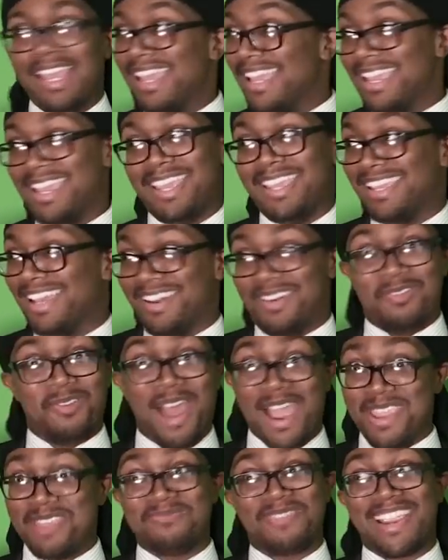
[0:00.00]
yo, why are
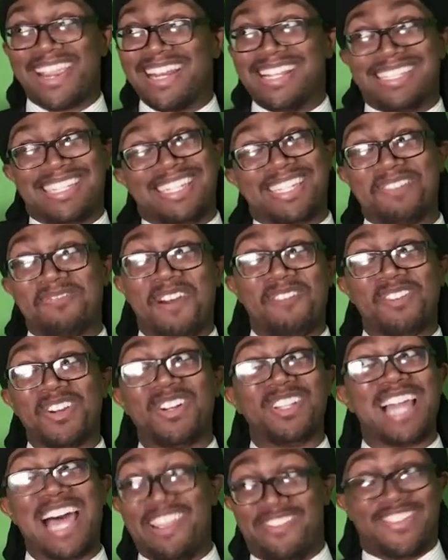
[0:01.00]
you bringing this into my real
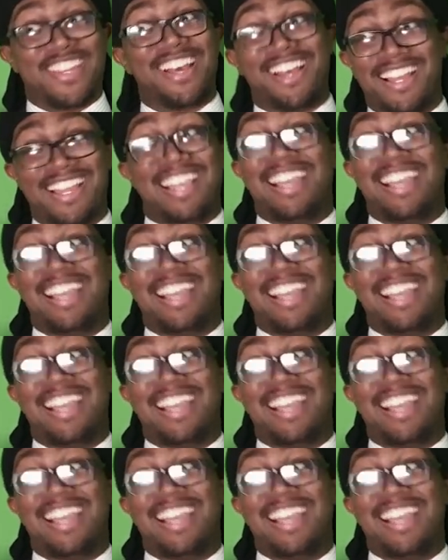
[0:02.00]
life, dog?